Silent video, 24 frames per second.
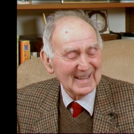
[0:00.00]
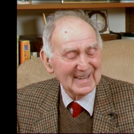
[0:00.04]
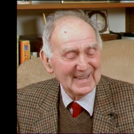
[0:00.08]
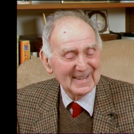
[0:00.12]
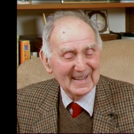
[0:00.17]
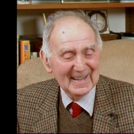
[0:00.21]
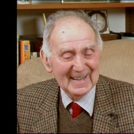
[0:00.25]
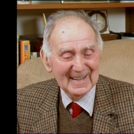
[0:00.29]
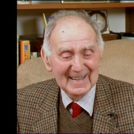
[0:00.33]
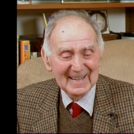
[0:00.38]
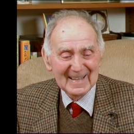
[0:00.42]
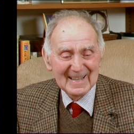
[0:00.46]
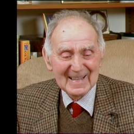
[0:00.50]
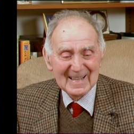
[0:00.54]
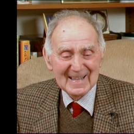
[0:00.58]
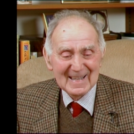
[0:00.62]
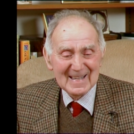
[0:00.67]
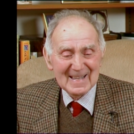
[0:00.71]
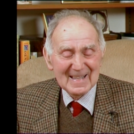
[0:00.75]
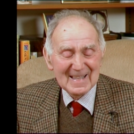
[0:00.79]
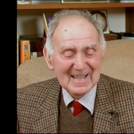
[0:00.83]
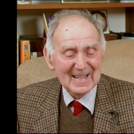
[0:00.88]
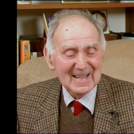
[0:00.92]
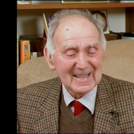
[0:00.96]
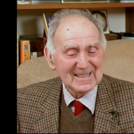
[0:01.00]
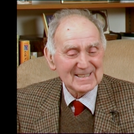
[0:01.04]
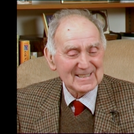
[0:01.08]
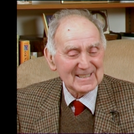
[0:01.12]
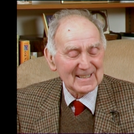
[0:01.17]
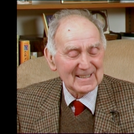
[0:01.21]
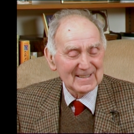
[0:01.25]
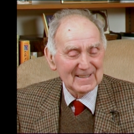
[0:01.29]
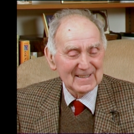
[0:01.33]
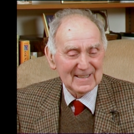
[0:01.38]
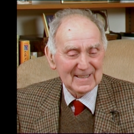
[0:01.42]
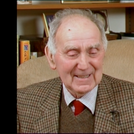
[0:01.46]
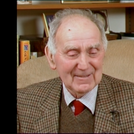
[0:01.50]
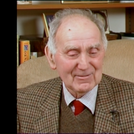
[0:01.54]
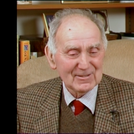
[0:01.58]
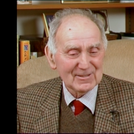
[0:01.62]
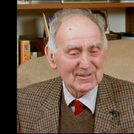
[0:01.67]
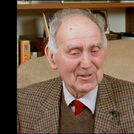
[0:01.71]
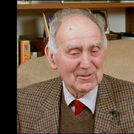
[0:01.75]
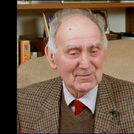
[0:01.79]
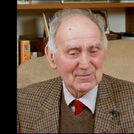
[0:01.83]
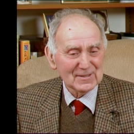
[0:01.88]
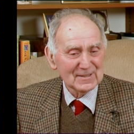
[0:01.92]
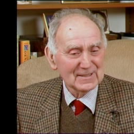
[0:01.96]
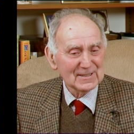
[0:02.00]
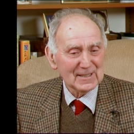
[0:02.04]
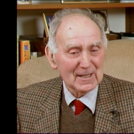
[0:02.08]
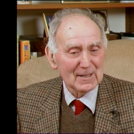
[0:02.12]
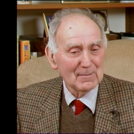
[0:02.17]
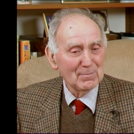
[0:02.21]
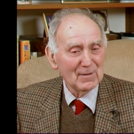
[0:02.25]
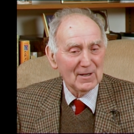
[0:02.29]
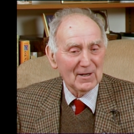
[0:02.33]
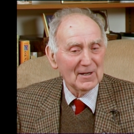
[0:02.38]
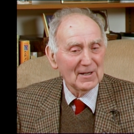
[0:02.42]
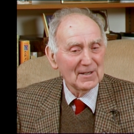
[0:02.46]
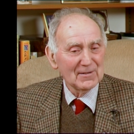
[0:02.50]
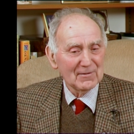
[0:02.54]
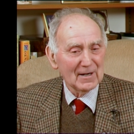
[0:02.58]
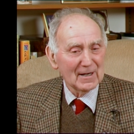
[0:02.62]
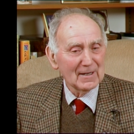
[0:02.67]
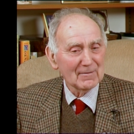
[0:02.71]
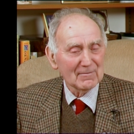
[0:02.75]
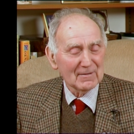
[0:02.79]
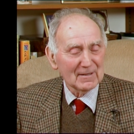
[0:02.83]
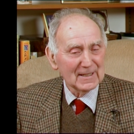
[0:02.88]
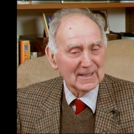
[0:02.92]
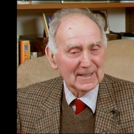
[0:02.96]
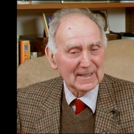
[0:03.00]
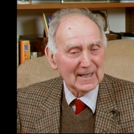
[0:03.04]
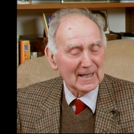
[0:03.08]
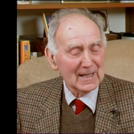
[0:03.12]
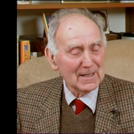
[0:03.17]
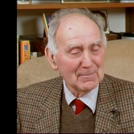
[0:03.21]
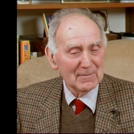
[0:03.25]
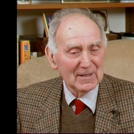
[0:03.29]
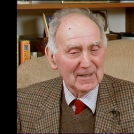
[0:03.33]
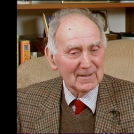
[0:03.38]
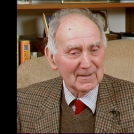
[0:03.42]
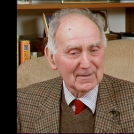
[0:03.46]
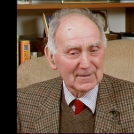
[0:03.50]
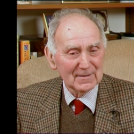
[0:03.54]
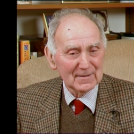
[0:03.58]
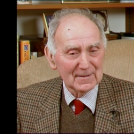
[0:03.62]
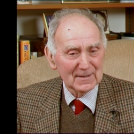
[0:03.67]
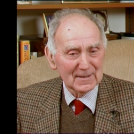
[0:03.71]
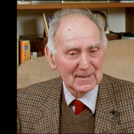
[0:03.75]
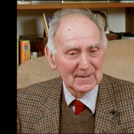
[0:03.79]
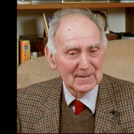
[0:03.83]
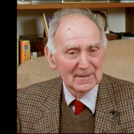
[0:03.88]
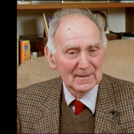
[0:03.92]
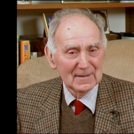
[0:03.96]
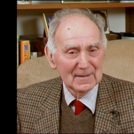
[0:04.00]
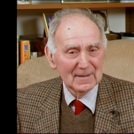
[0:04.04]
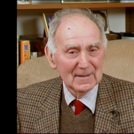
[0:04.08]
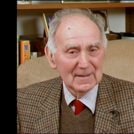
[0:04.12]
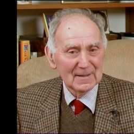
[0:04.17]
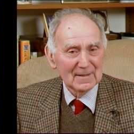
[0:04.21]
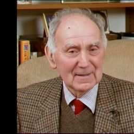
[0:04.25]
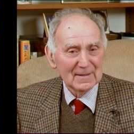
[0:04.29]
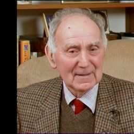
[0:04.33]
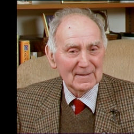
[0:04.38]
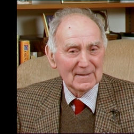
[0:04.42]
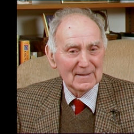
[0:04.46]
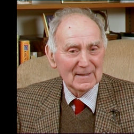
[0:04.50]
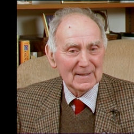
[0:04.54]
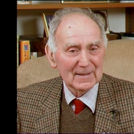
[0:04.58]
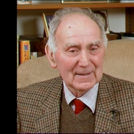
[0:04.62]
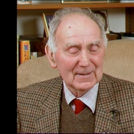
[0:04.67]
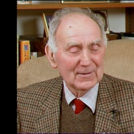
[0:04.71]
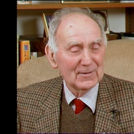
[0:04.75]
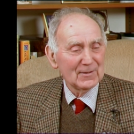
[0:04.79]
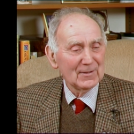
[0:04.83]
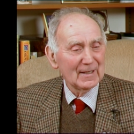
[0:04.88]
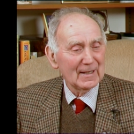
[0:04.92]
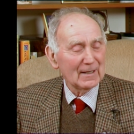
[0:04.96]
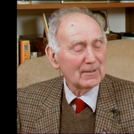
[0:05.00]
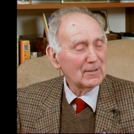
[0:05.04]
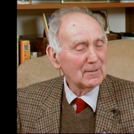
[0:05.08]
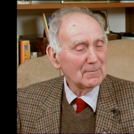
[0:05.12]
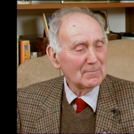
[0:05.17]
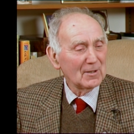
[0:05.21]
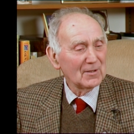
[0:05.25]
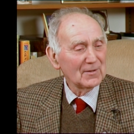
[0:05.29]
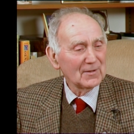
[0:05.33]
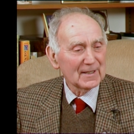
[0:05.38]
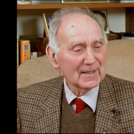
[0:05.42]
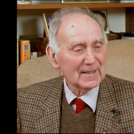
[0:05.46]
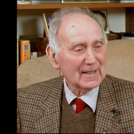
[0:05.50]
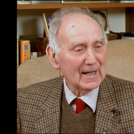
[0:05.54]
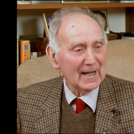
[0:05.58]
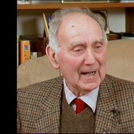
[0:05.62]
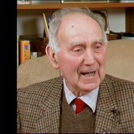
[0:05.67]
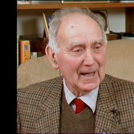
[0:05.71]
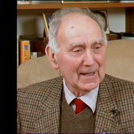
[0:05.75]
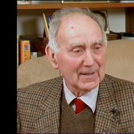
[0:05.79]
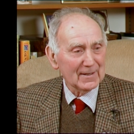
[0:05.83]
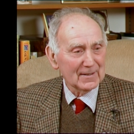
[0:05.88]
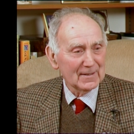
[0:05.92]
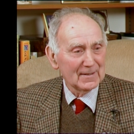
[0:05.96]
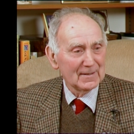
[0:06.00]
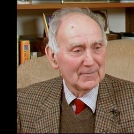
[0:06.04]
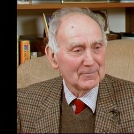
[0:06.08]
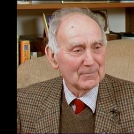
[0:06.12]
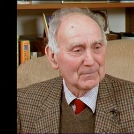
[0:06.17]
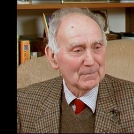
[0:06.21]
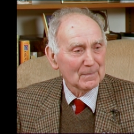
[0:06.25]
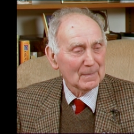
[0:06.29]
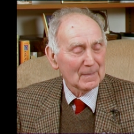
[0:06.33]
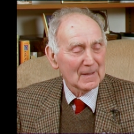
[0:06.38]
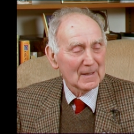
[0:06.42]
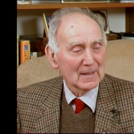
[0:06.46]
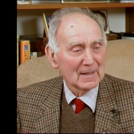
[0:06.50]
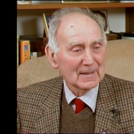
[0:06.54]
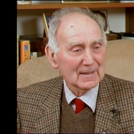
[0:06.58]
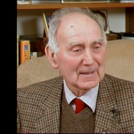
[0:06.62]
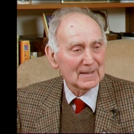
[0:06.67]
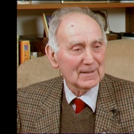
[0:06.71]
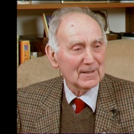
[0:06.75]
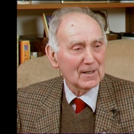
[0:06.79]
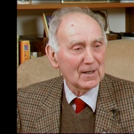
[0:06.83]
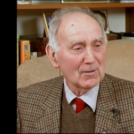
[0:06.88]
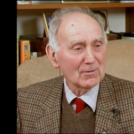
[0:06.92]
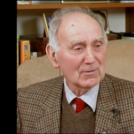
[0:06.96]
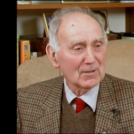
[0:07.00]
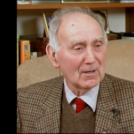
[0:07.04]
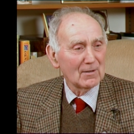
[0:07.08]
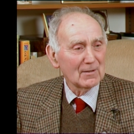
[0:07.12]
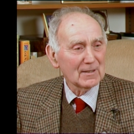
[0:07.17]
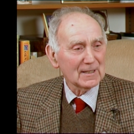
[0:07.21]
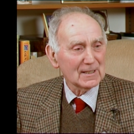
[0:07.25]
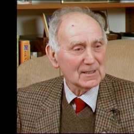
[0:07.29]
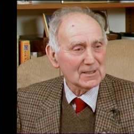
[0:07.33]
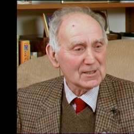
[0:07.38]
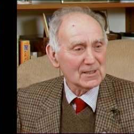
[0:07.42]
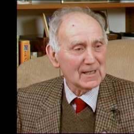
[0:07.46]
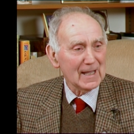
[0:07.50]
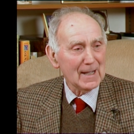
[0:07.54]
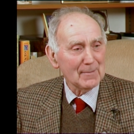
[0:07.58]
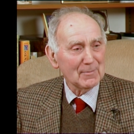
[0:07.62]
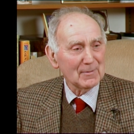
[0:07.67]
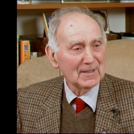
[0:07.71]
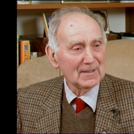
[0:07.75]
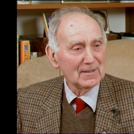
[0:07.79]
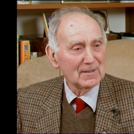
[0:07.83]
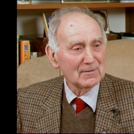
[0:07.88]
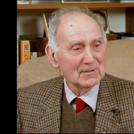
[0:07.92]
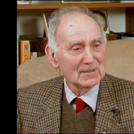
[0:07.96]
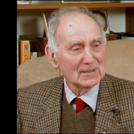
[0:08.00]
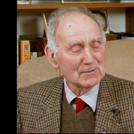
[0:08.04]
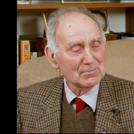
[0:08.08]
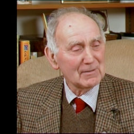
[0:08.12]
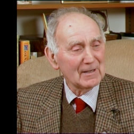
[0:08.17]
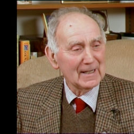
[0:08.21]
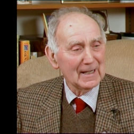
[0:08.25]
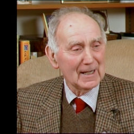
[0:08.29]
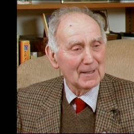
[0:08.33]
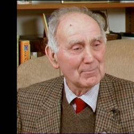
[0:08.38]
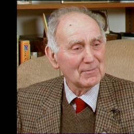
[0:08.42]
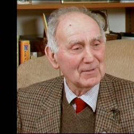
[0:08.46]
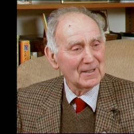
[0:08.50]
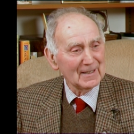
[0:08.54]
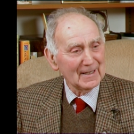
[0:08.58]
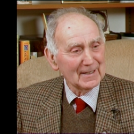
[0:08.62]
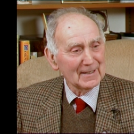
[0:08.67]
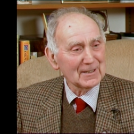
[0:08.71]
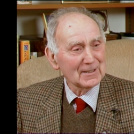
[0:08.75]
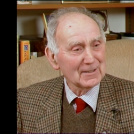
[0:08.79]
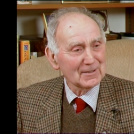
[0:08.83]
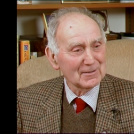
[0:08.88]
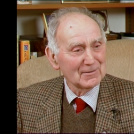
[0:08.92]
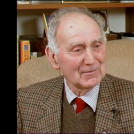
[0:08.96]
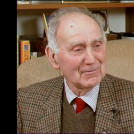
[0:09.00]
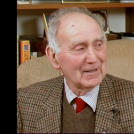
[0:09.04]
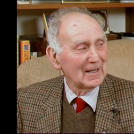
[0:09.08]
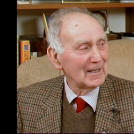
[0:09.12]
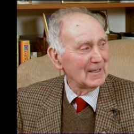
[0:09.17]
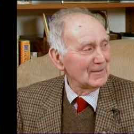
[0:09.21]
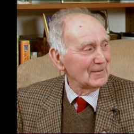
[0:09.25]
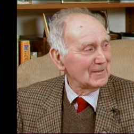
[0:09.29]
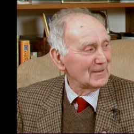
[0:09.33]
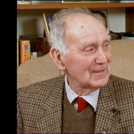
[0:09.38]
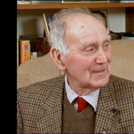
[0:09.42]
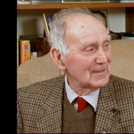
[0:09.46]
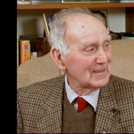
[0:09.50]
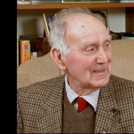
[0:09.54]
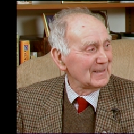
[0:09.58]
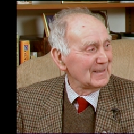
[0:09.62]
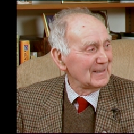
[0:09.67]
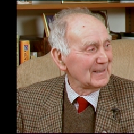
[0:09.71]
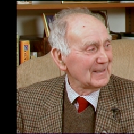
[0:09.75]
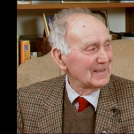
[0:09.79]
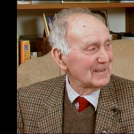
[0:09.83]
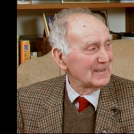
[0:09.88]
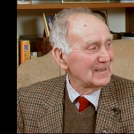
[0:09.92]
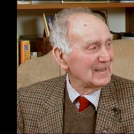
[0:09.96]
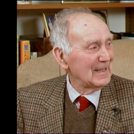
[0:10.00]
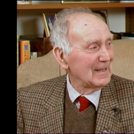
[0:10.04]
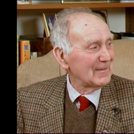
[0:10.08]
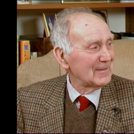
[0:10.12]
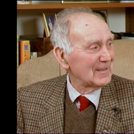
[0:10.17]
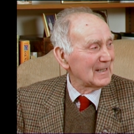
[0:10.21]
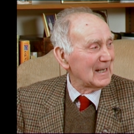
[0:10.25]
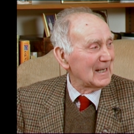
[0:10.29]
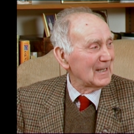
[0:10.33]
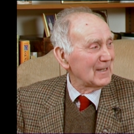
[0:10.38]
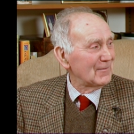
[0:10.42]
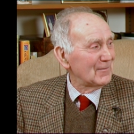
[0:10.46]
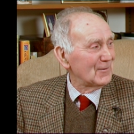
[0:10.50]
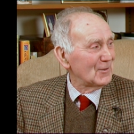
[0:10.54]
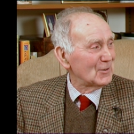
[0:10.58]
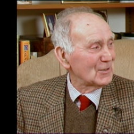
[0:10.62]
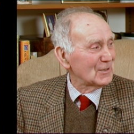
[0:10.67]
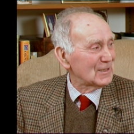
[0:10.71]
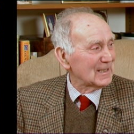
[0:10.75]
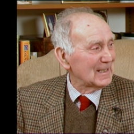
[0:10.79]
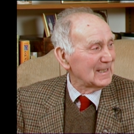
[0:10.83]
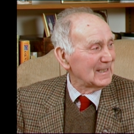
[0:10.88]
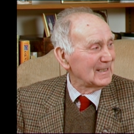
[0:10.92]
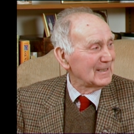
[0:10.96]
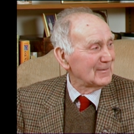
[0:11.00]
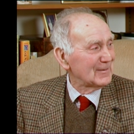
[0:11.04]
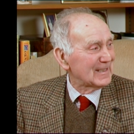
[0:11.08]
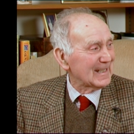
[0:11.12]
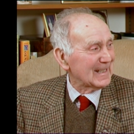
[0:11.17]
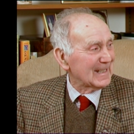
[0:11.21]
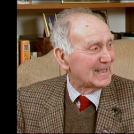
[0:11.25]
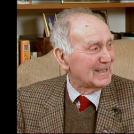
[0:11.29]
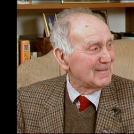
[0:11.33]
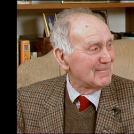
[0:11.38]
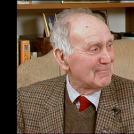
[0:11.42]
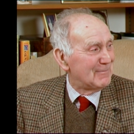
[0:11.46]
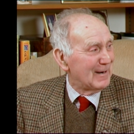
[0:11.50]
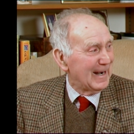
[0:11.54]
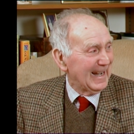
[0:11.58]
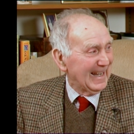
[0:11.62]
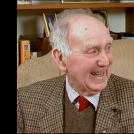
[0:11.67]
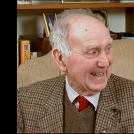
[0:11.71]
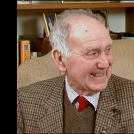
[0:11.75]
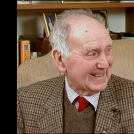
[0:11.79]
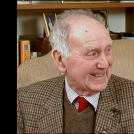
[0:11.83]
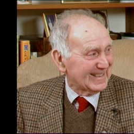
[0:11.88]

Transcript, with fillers: and uh, they said that he was often so blind drunk when he came out that They'd load him on the cart, give the old donkey a slap. He knew his way up the Huntingdon Road or the, now the A14 and take him back.